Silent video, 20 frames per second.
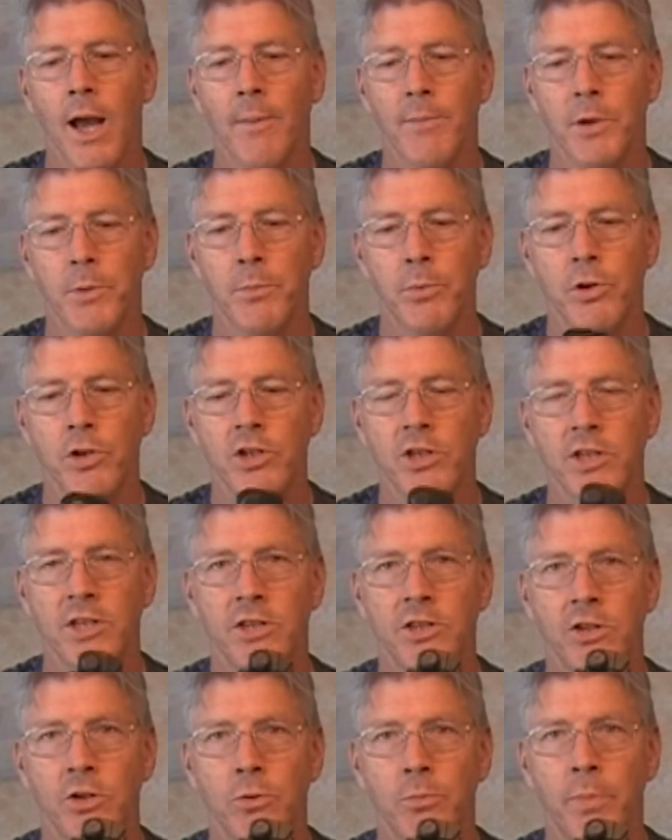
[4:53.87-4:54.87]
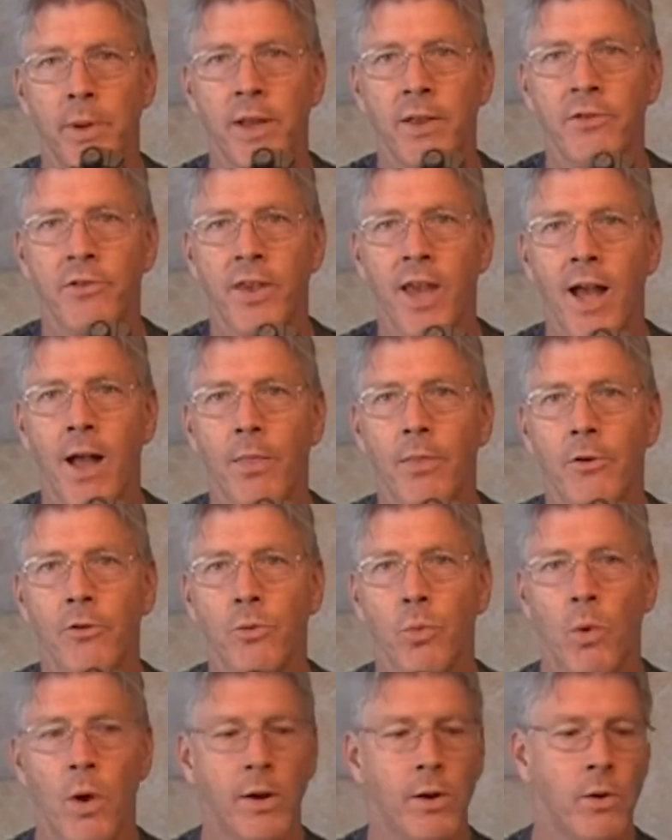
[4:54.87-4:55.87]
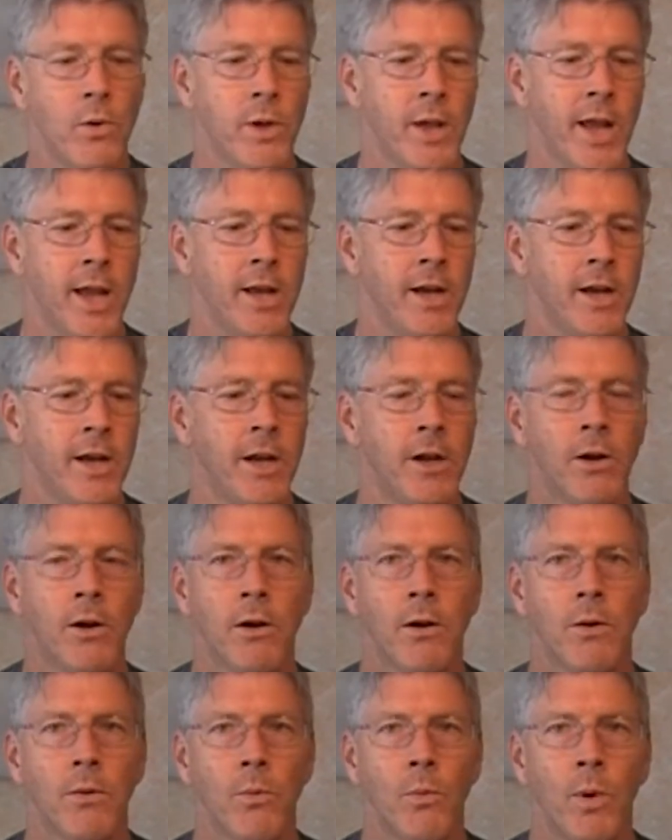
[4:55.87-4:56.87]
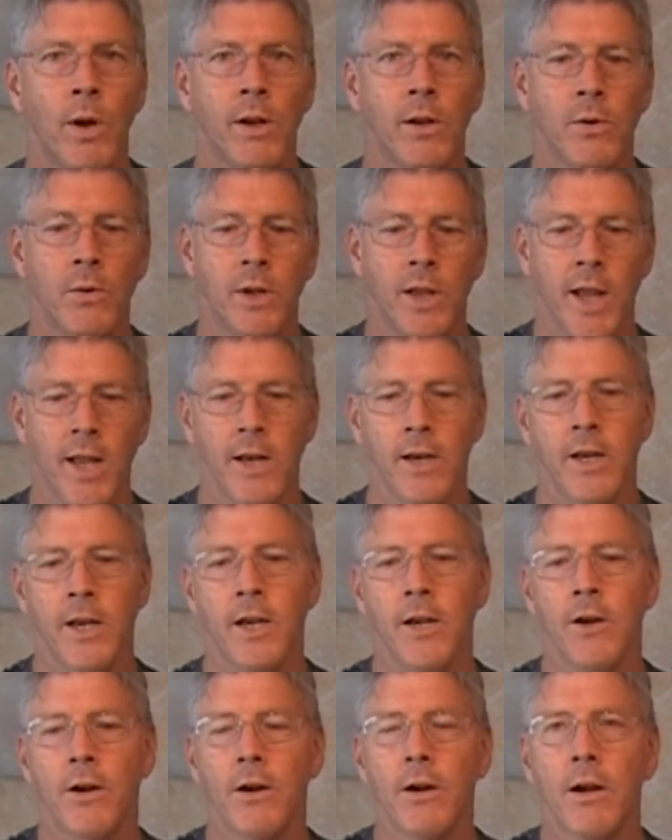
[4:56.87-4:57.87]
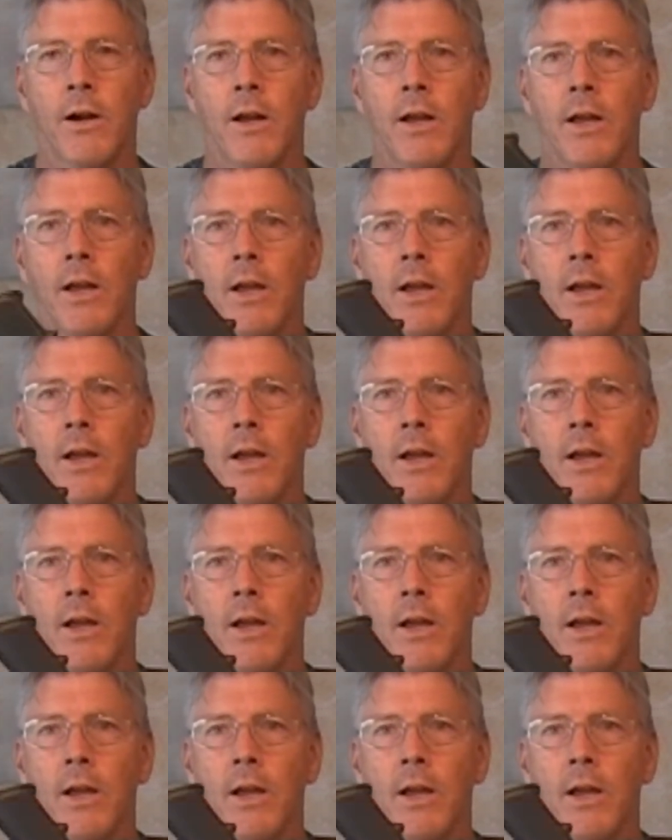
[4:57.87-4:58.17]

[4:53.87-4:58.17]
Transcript: You push these two pins out, and there's one located here, one located here,